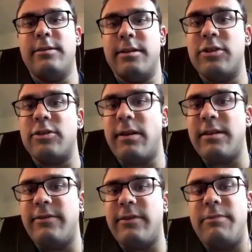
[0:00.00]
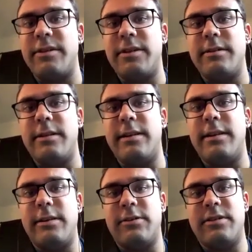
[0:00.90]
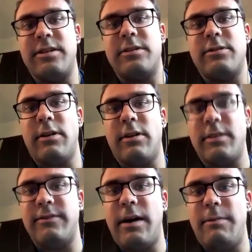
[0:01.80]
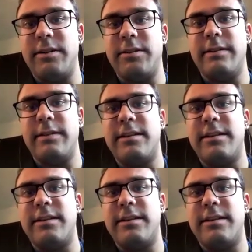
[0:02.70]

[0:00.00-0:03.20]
constructive competition and then there's destructive competition.